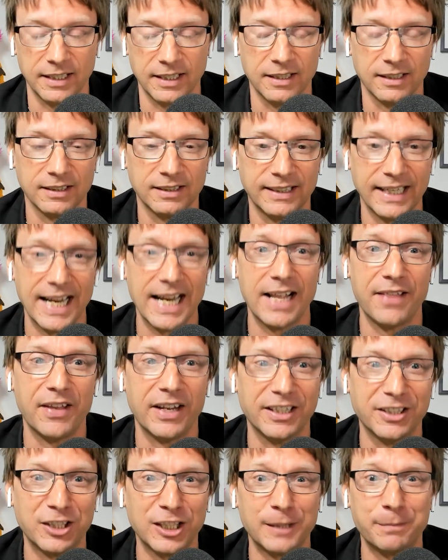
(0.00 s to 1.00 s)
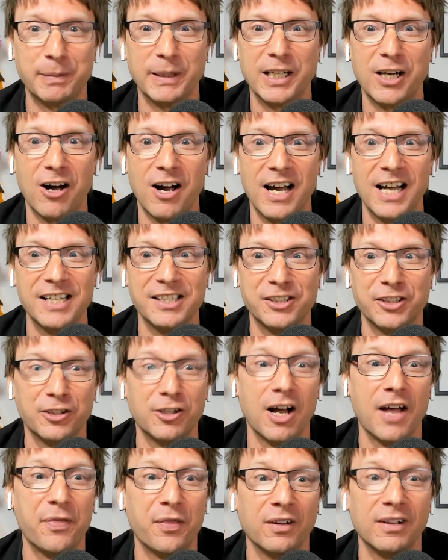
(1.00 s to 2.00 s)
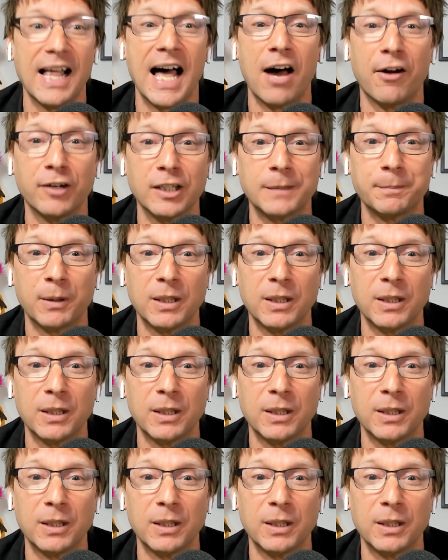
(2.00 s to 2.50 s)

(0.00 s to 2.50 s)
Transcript: understand that just because you're not the loudest